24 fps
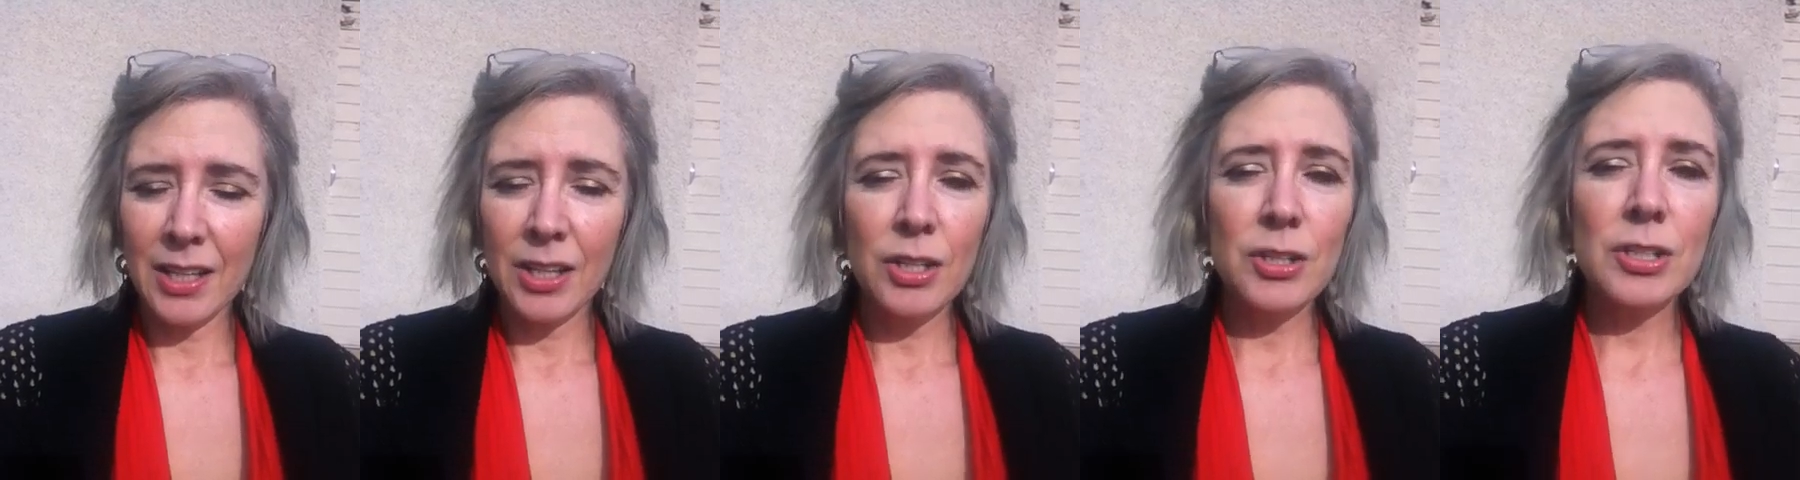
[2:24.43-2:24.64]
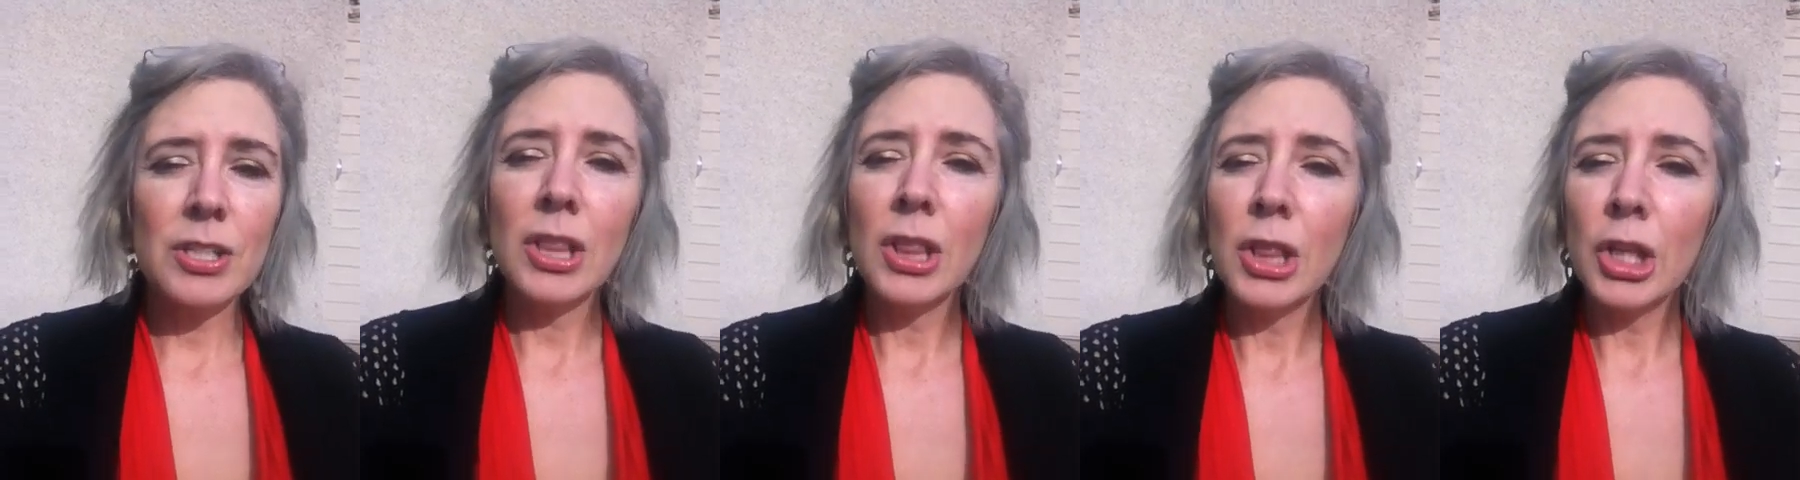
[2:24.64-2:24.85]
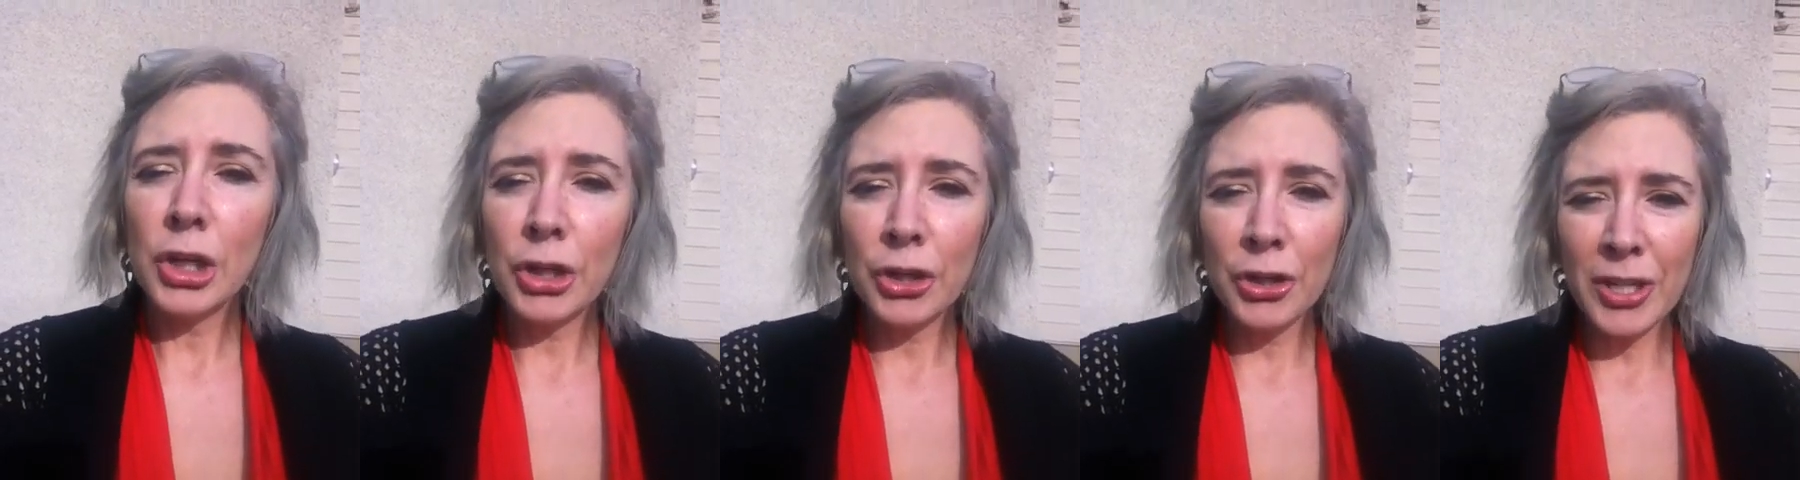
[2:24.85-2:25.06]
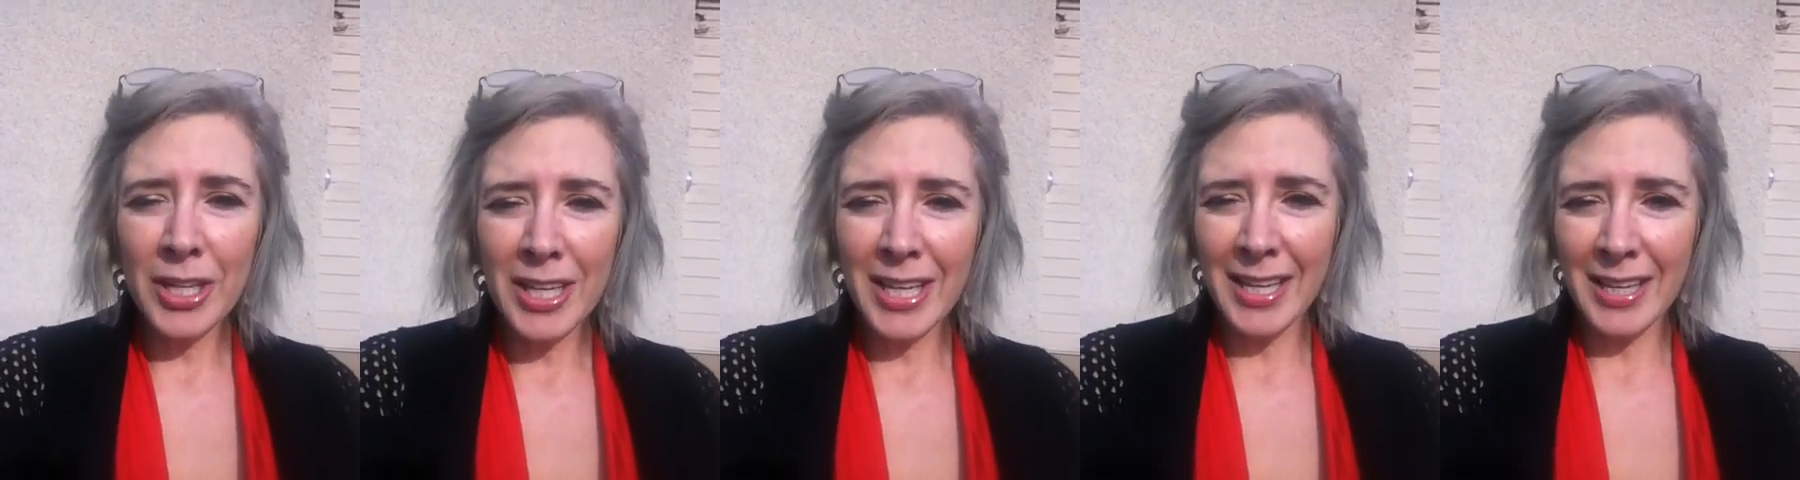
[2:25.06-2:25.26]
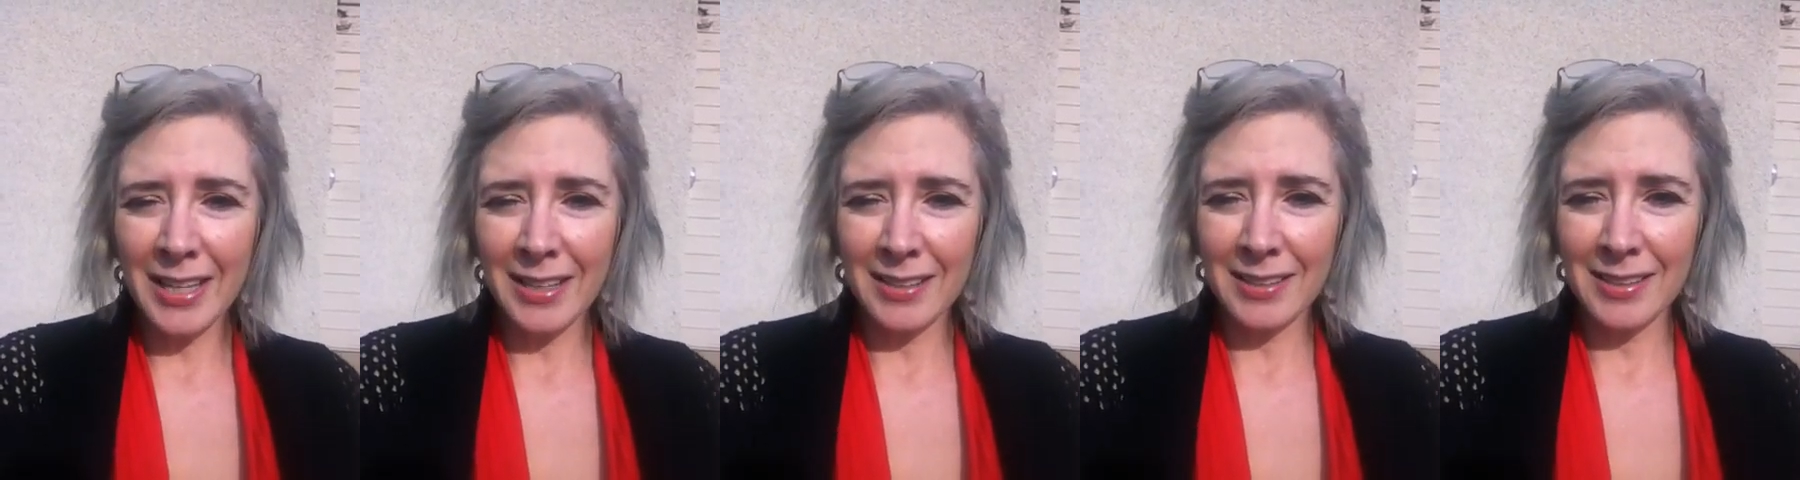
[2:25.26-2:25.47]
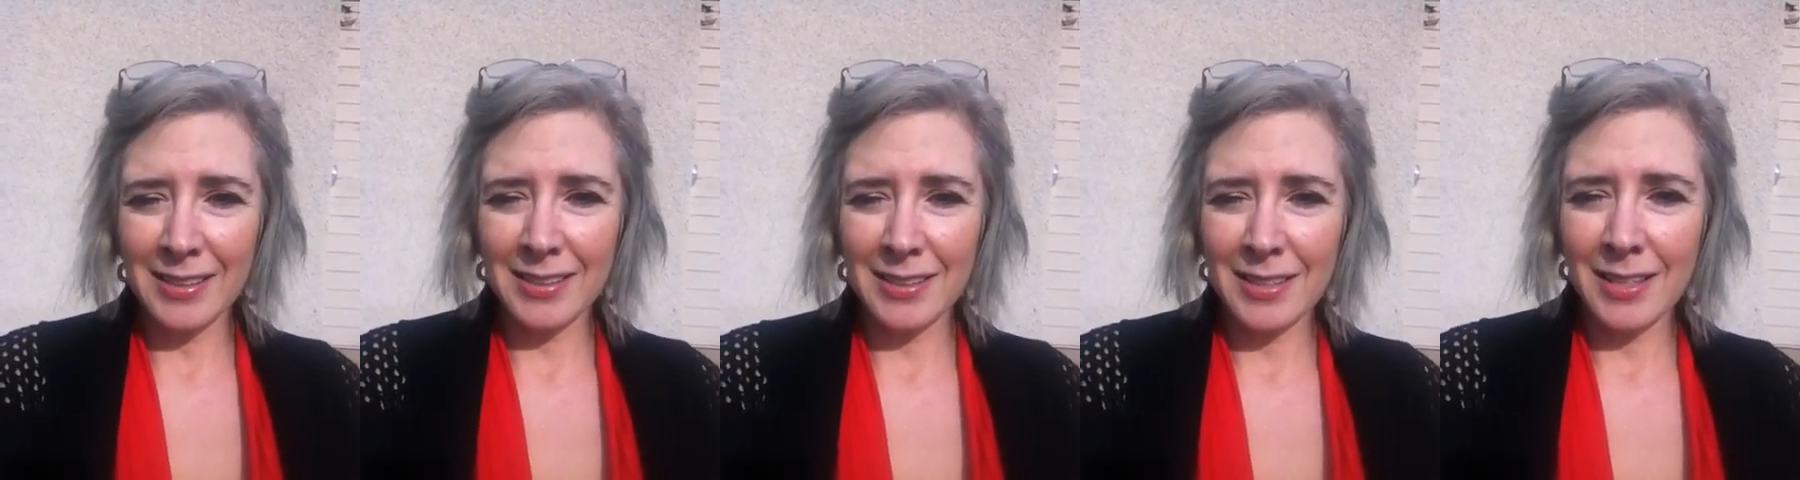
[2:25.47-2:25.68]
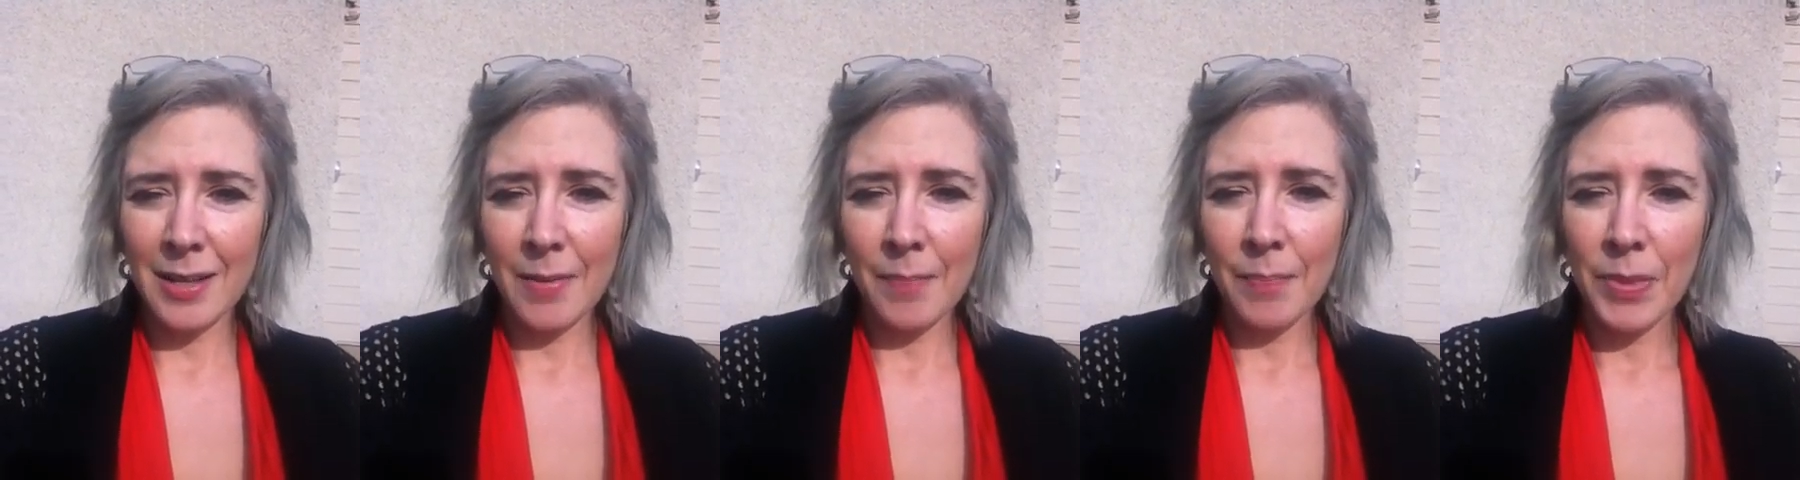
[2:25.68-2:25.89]
There's
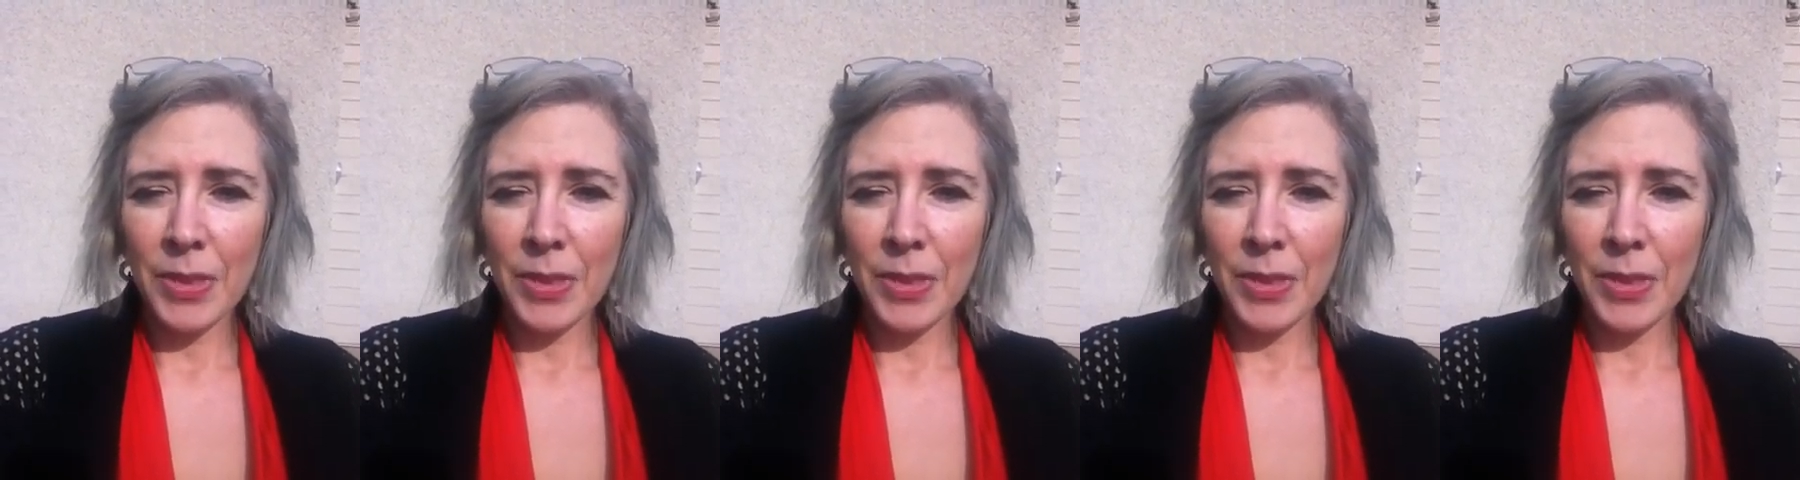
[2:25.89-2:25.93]
learnings.